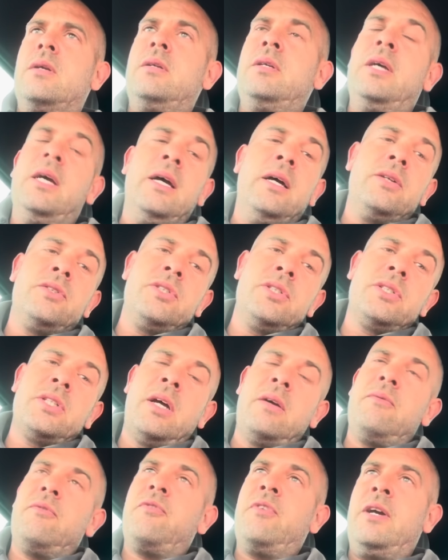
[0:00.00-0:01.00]
yeah, I just
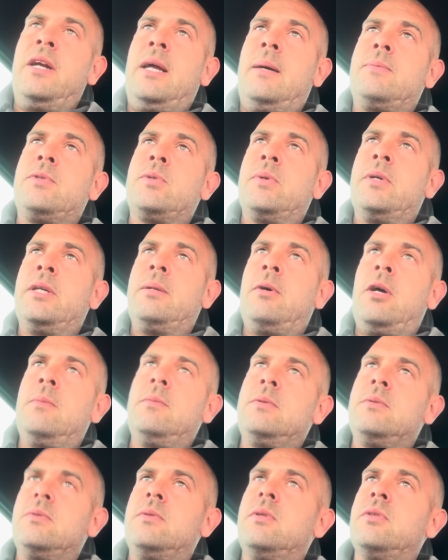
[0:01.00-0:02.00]
don't feel up to it.
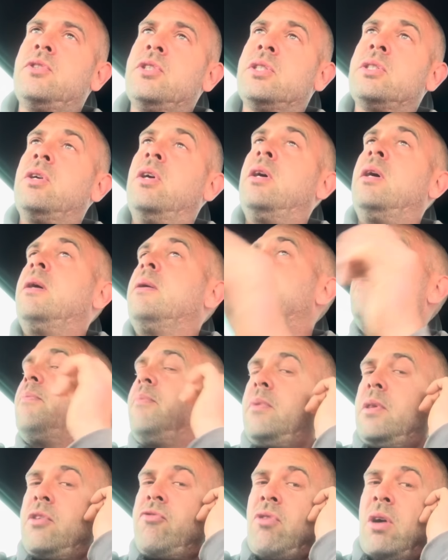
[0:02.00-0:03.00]
I'm just got
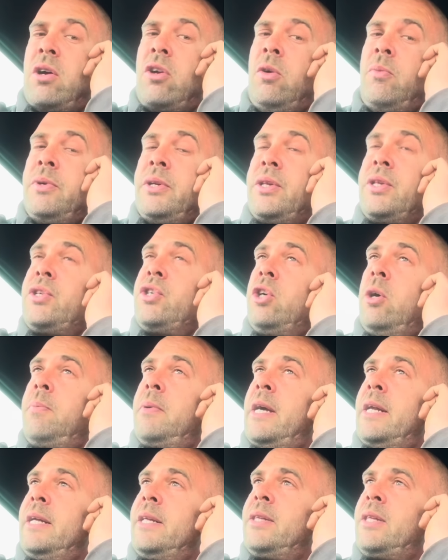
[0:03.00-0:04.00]
to struggle on with this
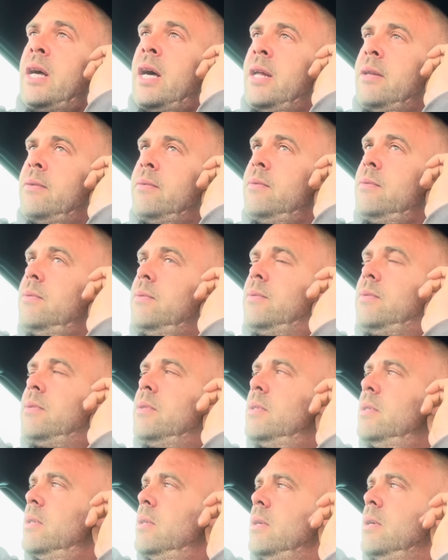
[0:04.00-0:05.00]
job, get it done.
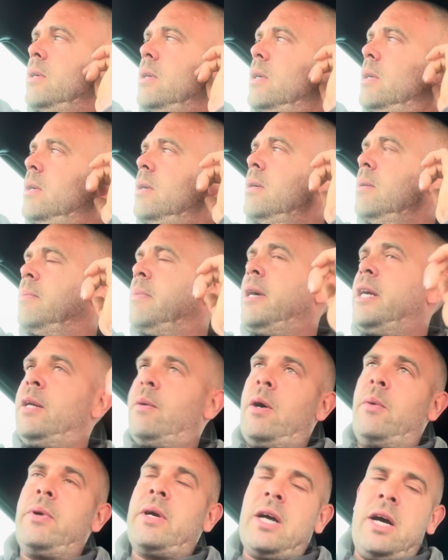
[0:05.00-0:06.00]
But
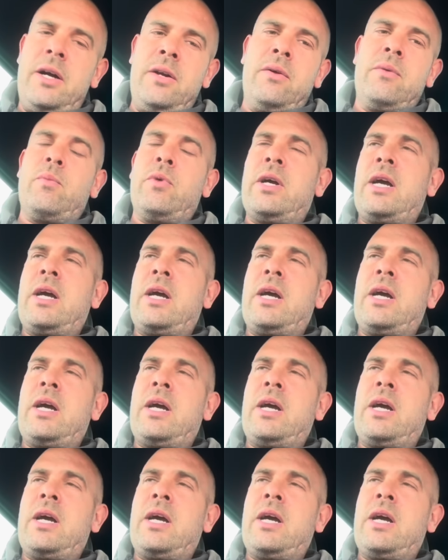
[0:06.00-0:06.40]
anyway, we're going